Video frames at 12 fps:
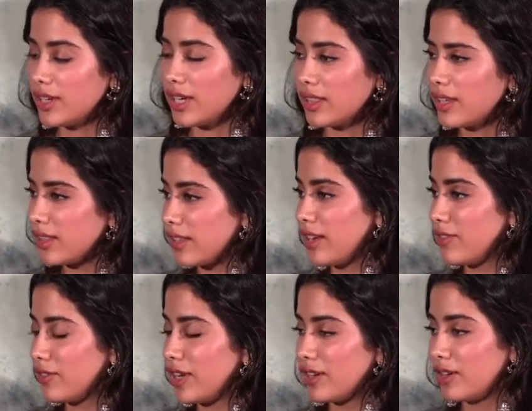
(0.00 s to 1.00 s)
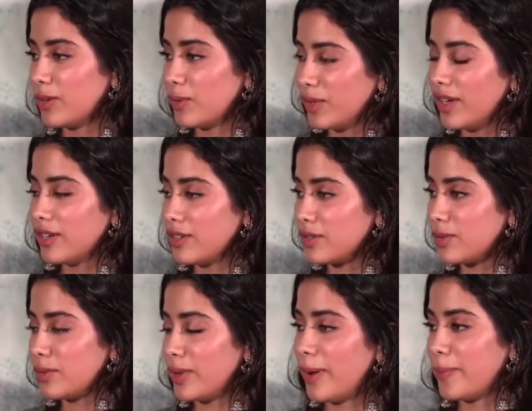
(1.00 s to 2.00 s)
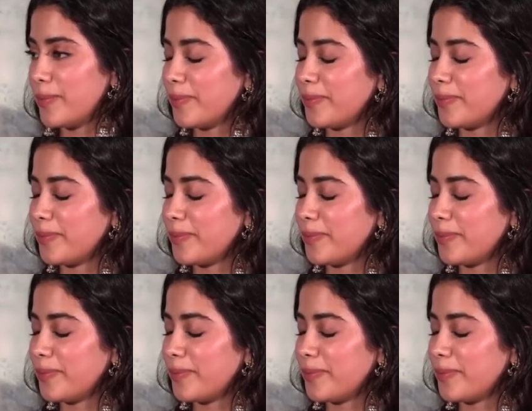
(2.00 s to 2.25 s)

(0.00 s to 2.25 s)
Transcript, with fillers: And I think that I've tried to do that. So yeah.